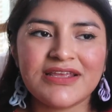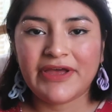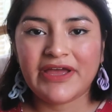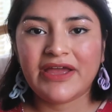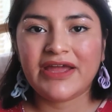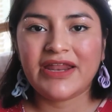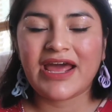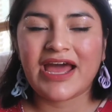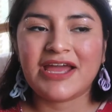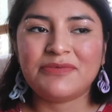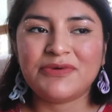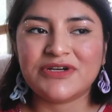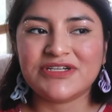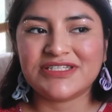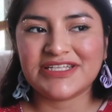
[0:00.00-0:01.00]
But I
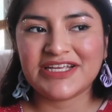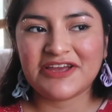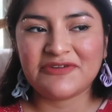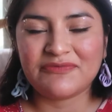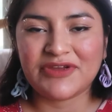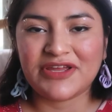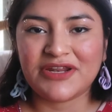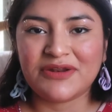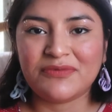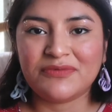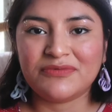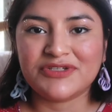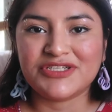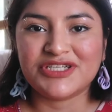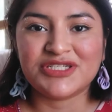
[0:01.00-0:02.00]
personally have
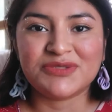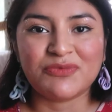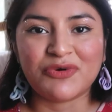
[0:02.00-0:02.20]
been just